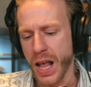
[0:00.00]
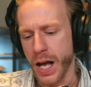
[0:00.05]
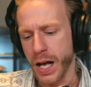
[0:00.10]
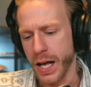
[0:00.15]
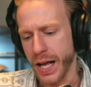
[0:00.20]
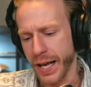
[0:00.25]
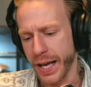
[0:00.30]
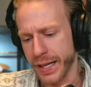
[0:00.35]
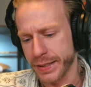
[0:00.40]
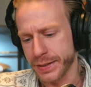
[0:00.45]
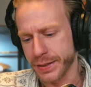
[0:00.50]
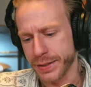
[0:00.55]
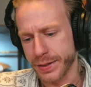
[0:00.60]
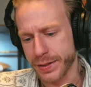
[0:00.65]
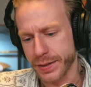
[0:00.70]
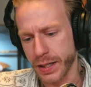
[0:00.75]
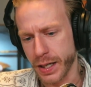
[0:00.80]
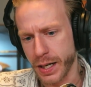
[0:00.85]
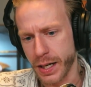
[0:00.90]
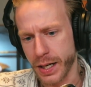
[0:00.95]
And
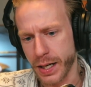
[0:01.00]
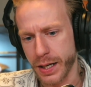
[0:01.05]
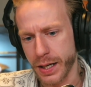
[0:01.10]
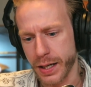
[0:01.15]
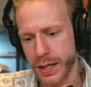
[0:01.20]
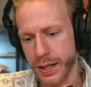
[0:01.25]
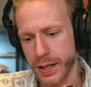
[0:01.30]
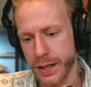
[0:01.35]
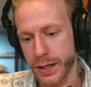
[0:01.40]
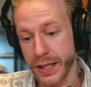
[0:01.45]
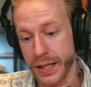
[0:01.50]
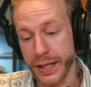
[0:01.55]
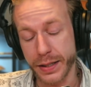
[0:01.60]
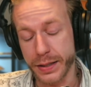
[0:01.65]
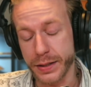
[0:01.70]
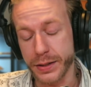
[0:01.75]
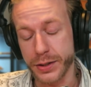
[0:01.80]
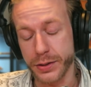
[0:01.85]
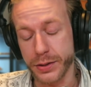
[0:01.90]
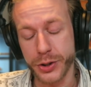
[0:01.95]

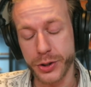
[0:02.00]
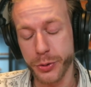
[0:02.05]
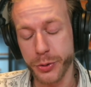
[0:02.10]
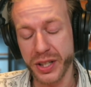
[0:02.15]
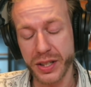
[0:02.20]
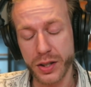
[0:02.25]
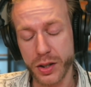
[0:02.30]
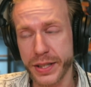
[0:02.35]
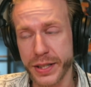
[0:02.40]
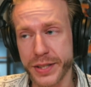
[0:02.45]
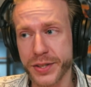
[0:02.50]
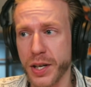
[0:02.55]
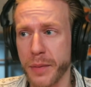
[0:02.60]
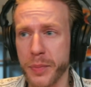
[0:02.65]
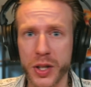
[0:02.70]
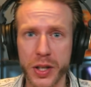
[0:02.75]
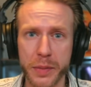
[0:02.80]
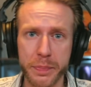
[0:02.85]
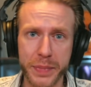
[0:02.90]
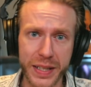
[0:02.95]
you can look this up on
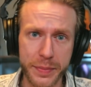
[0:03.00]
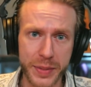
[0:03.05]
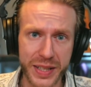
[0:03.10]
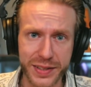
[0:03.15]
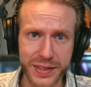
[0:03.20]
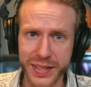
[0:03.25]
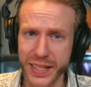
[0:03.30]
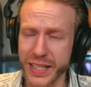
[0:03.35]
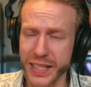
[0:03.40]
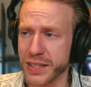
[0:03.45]
the BBC.